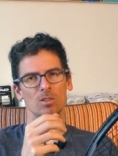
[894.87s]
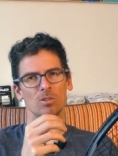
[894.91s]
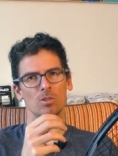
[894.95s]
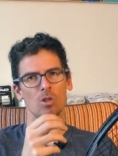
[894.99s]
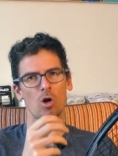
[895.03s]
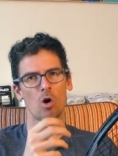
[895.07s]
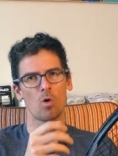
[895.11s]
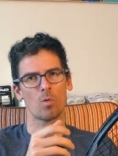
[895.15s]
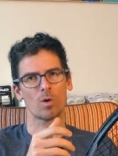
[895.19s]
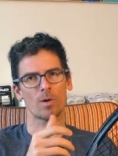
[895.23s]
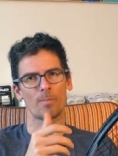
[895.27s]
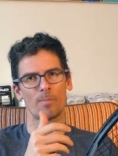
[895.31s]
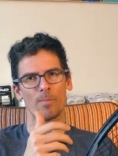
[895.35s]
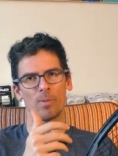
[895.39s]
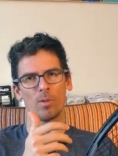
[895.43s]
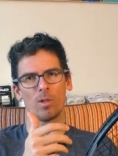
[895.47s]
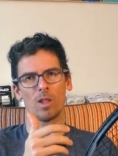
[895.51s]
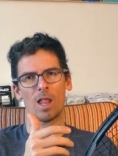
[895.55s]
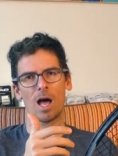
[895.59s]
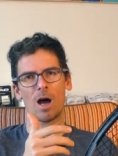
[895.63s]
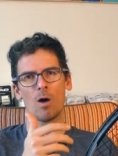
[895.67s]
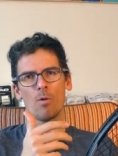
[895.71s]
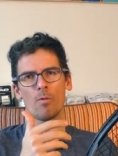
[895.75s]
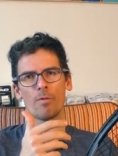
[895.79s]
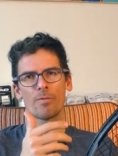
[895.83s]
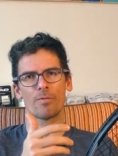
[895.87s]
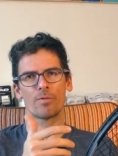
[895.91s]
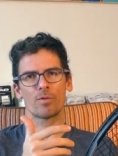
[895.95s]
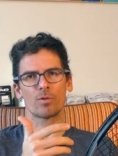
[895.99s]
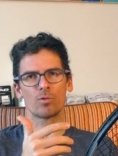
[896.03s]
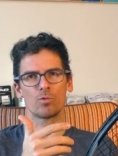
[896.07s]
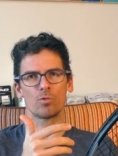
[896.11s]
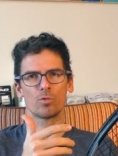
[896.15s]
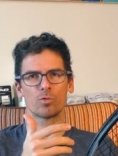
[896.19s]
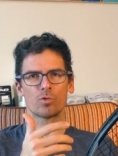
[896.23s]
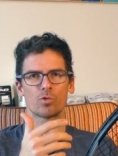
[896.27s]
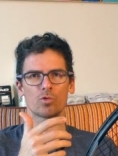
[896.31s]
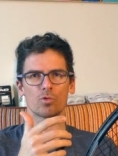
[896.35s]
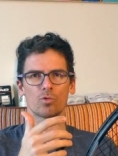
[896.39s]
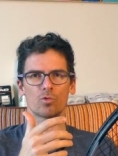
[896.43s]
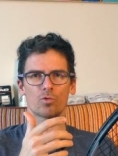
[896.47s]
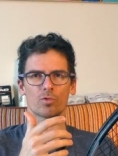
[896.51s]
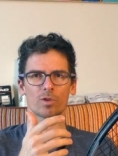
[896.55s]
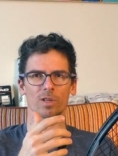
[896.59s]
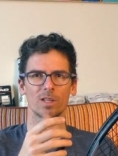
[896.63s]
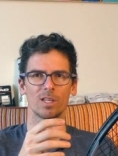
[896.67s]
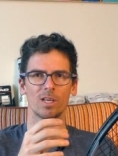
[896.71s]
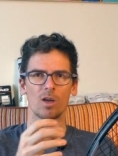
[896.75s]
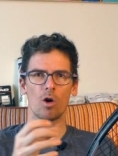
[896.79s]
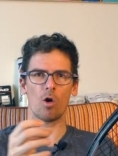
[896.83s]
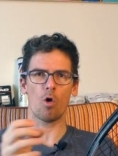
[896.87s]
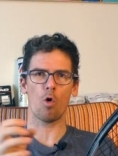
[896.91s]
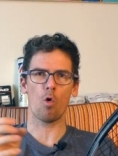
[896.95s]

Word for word: lower plow through to really